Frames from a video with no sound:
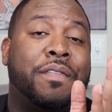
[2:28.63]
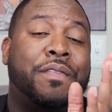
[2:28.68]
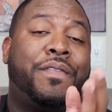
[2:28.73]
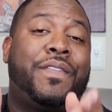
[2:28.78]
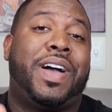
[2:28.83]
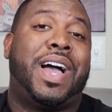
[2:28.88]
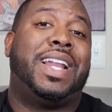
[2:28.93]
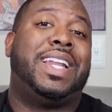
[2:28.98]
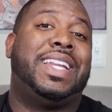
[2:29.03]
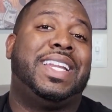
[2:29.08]

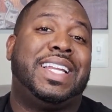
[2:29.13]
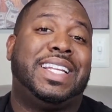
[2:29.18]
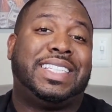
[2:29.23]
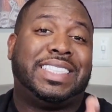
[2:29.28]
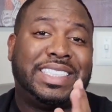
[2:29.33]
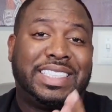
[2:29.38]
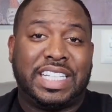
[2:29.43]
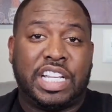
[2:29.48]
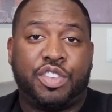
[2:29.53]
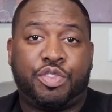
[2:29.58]
filing a
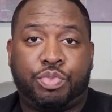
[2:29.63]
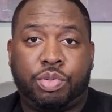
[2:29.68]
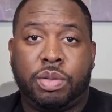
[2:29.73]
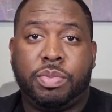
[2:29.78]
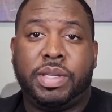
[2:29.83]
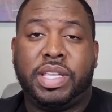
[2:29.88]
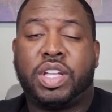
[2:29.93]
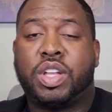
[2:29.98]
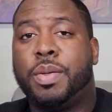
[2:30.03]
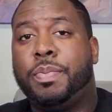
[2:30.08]

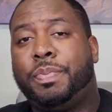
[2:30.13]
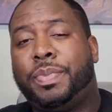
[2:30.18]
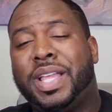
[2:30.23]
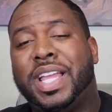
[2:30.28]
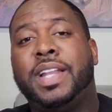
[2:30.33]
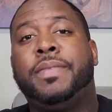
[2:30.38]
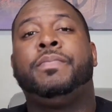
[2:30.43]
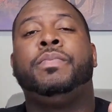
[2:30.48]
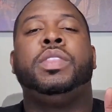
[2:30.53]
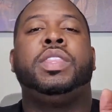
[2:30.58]
CFPB
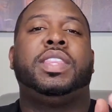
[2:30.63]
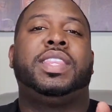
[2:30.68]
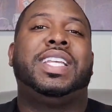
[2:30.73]
complaint,